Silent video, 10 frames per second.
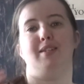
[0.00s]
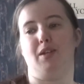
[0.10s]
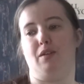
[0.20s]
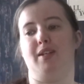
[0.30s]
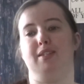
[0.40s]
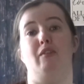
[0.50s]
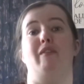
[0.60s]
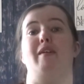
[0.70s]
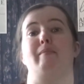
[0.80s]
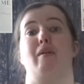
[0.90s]
so it's not
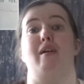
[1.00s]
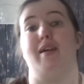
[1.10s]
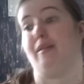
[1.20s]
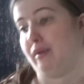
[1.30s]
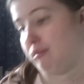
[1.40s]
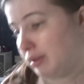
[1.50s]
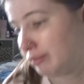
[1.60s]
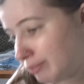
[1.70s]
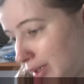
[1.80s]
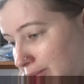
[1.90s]
very bright at the
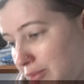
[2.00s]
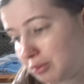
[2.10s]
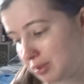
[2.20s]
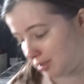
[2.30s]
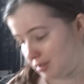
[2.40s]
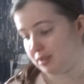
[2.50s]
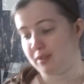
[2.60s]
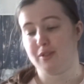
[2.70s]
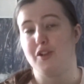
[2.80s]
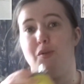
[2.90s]
moment, but we'll
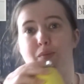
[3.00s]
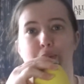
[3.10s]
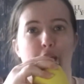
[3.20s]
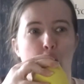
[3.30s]
soon.